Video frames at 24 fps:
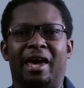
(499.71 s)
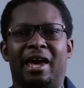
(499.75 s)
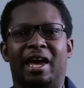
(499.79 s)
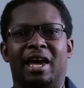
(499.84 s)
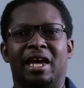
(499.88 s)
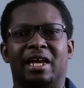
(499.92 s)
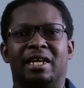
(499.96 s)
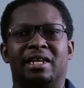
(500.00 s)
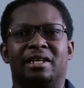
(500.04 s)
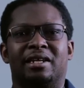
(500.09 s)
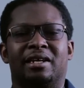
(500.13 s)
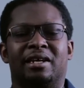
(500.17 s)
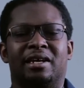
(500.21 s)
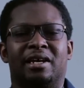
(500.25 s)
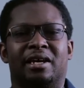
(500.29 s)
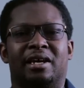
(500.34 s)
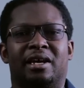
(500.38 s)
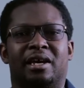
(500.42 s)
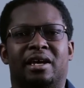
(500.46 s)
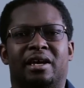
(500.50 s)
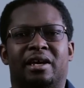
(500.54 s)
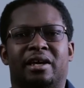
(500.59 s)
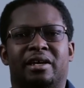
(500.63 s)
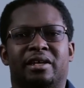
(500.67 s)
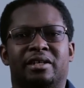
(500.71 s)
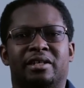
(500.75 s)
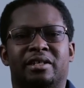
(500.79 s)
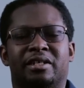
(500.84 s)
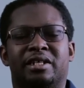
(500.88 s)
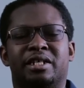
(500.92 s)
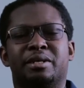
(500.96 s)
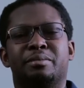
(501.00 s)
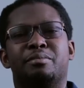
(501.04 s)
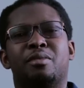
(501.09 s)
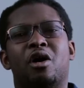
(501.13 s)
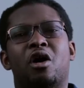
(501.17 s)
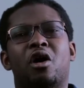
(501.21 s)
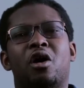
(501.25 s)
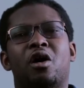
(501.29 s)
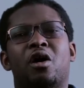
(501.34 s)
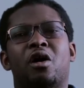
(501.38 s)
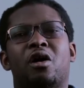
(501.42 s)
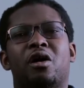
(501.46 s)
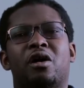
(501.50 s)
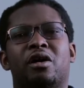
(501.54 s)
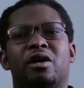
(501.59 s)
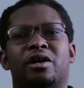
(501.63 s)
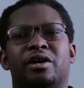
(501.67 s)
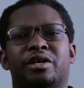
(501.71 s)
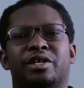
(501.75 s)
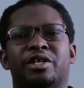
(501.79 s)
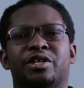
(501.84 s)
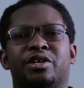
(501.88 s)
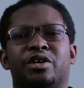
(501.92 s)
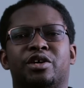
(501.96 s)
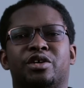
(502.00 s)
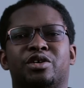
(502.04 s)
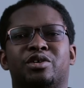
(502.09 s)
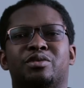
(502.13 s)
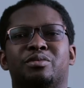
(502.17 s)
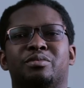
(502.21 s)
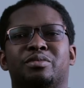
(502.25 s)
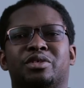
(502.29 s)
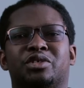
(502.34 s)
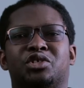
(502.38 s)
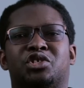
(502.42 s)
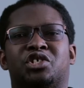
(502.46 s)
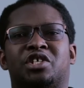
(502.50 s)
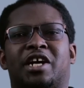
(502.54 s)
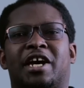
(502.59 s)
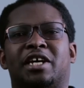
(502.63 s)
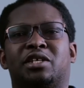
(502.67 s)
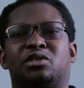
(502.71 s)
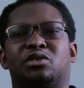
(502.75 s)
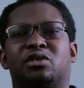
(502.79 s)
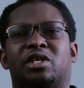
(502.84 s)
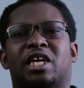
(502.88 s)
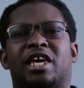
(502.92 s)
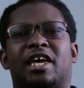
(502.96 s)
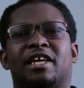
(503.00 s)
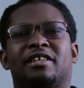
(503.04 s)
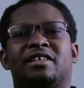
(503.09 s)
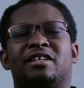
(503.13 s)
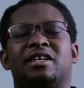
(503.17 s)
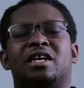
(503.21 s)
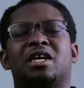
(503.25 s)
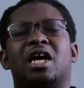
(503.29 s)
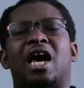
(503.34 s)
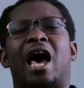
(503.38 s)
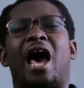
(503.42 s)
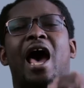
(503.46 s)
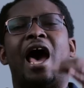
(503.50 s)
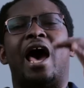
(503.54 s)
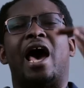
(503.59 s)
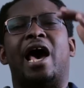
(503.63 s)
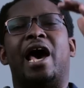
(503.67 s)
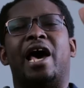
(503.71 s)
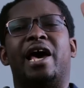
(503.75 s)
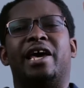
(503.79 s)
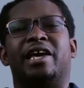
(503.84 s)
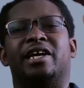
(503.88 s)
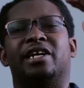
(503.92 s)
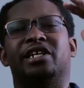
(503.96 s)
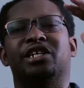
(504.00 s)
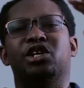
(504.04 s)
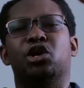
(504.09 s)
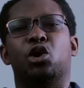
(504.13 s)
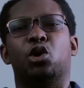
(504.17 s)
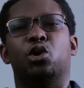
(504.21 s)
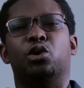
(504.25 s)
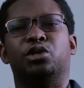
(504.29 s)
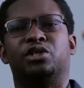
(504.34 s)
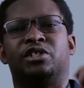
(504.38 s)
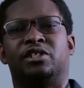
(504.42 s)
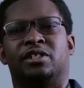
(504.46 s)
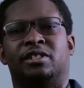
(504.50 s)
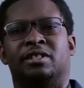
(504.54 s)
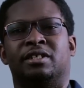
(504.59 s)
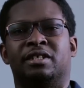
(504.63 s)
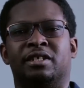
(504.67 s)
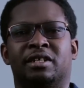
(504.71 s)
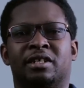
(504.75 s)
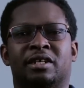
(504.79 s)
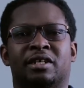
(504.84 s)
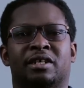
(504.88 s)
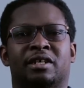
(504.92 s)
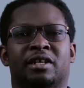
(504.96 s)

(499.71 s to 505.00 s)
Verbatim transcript: and the more you know you, you try to get the higher notes